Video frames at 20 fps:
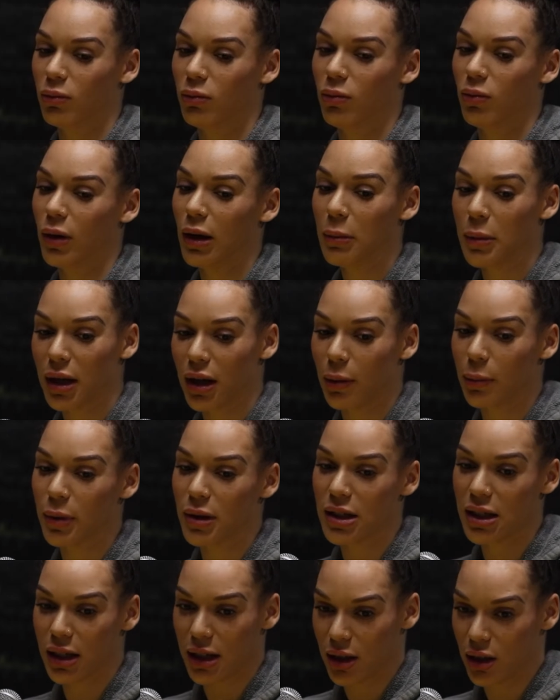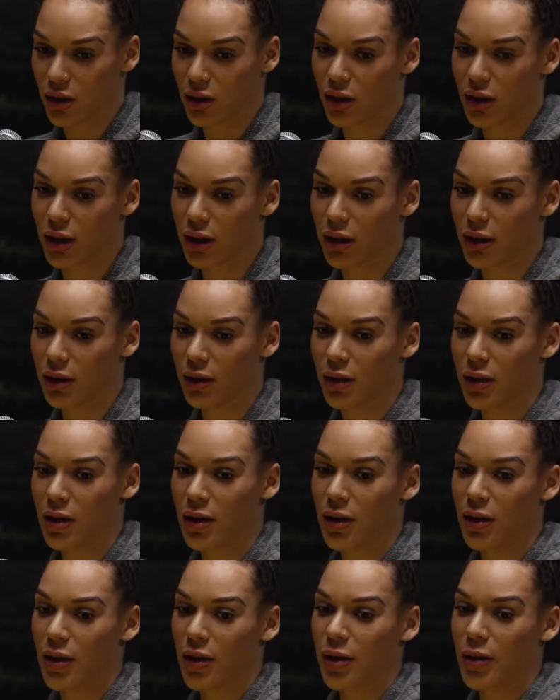Women in particular
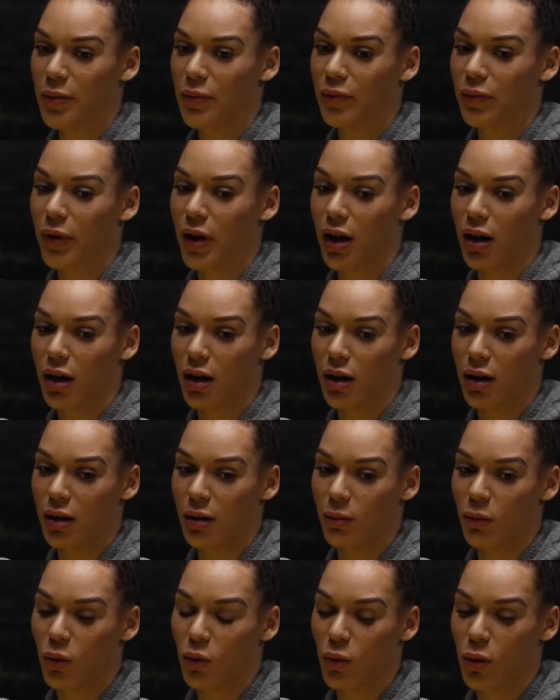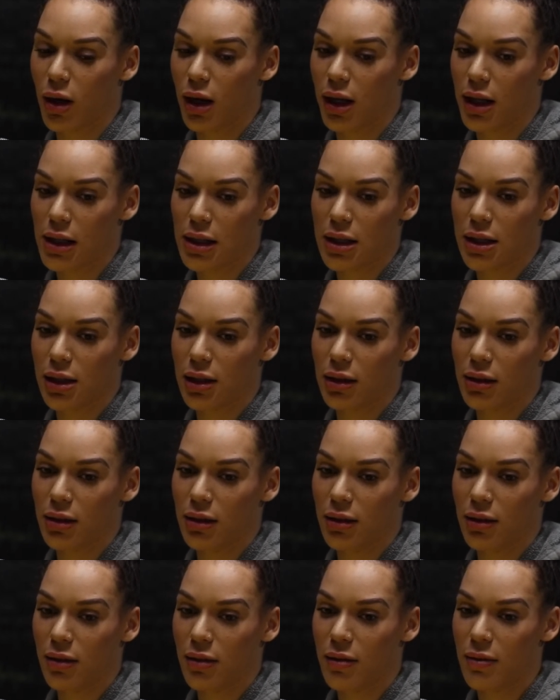want
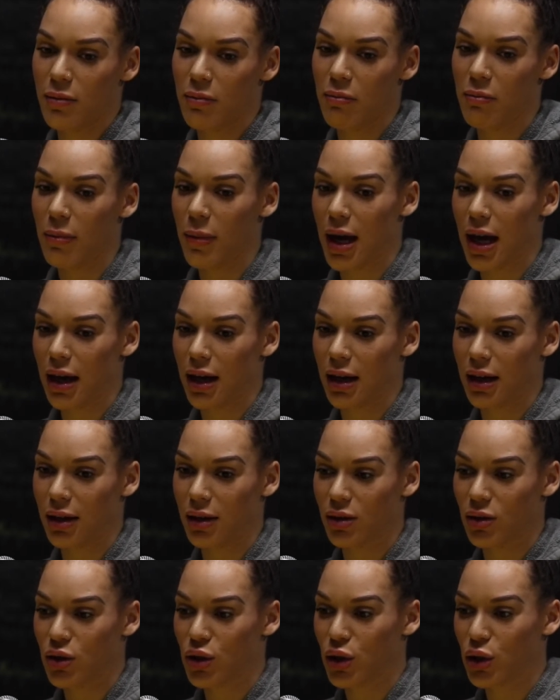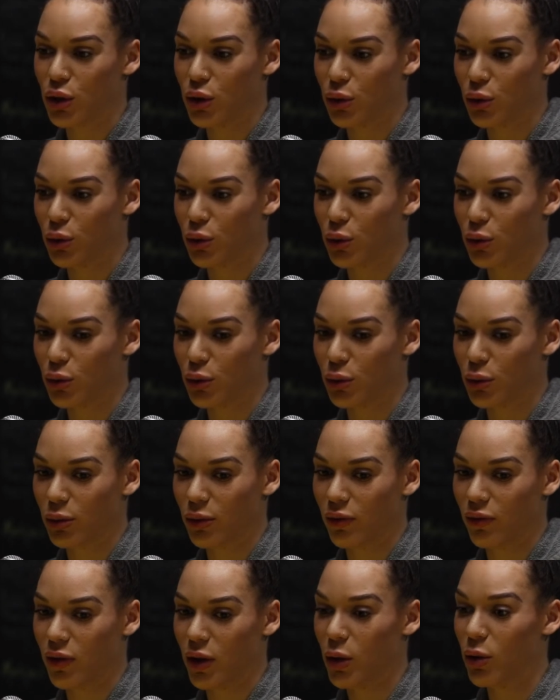men to
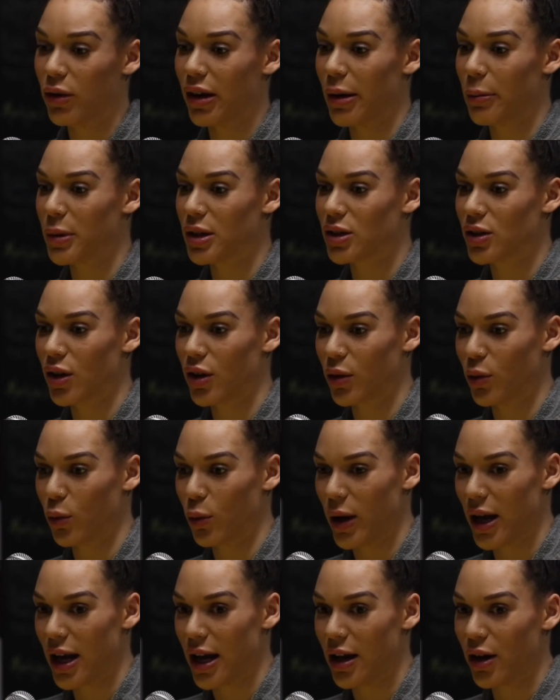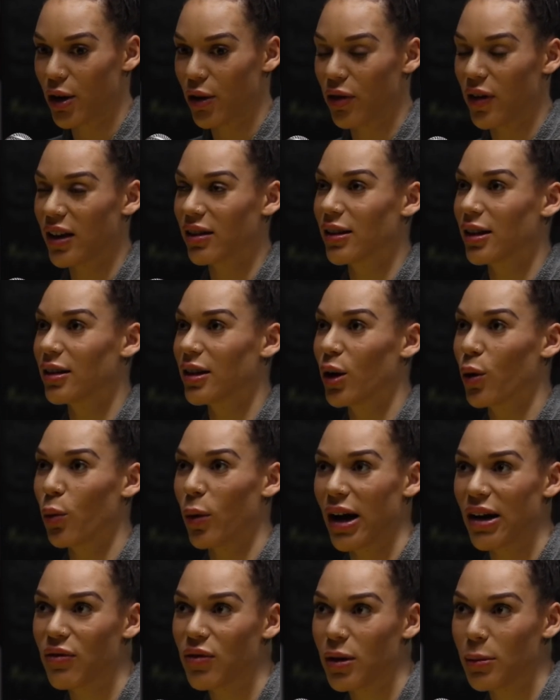view them a certain way or think that they're
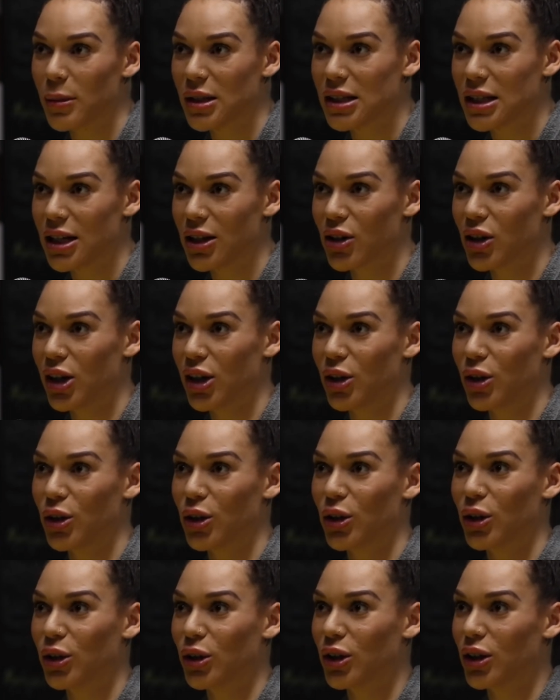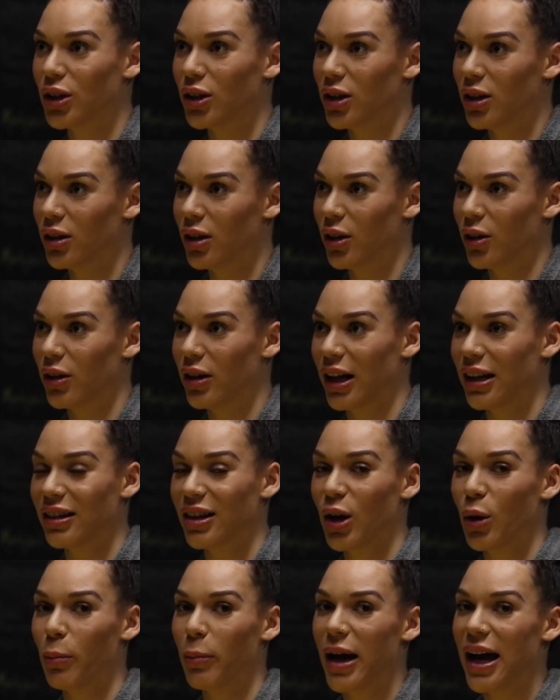wifey material, or, you know, like
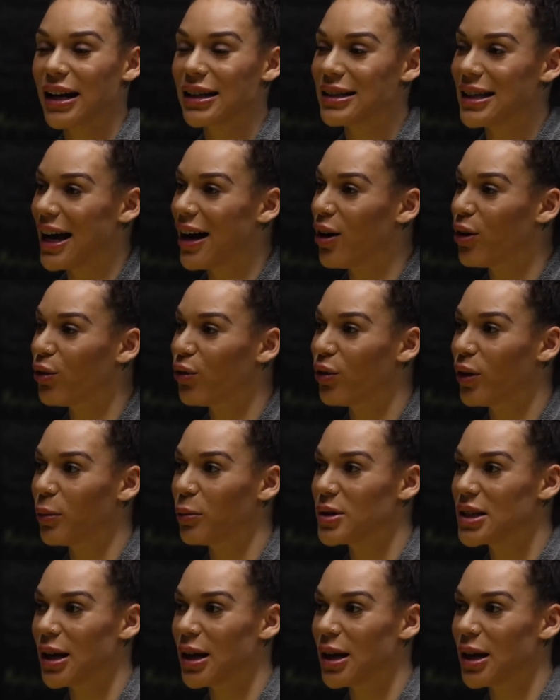they'll back down from